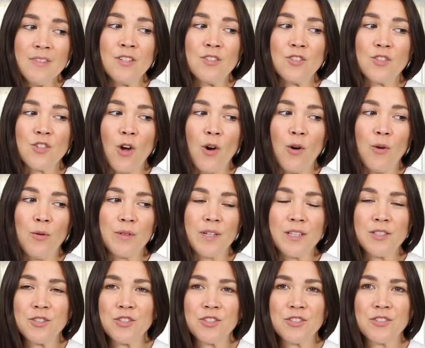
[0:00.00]
So
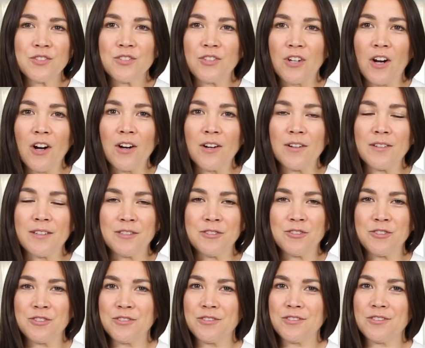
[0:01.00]
let's just start
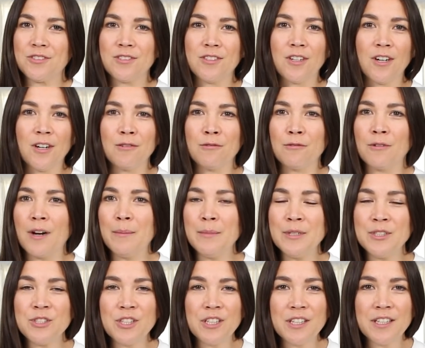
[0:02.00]

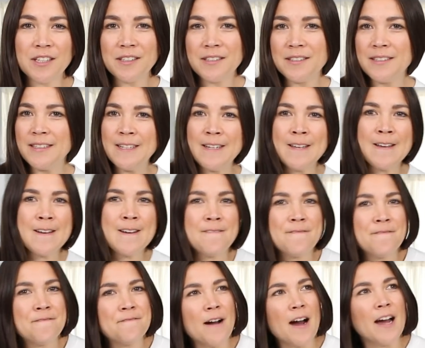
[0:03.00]
rummaging,
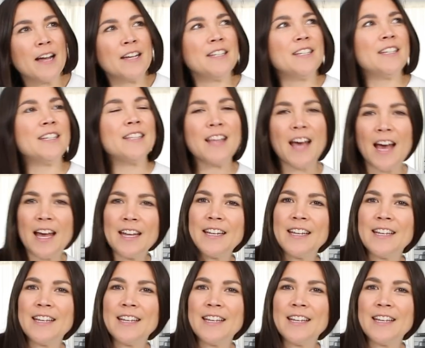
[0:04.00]
finding that